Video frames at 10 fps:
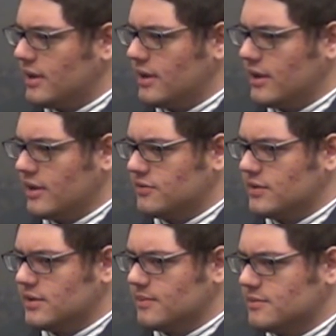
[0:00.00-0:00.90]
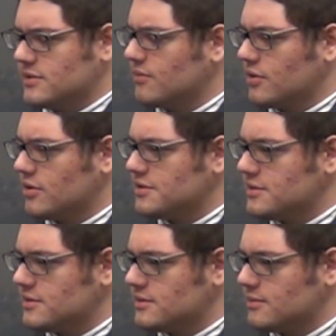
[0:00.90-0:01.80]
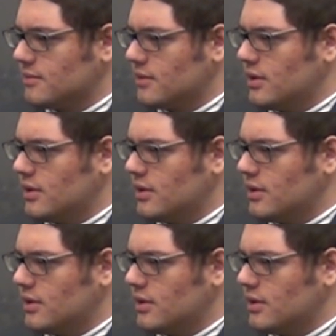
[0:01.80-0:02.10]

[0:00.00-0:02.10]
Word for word: by entering some courses.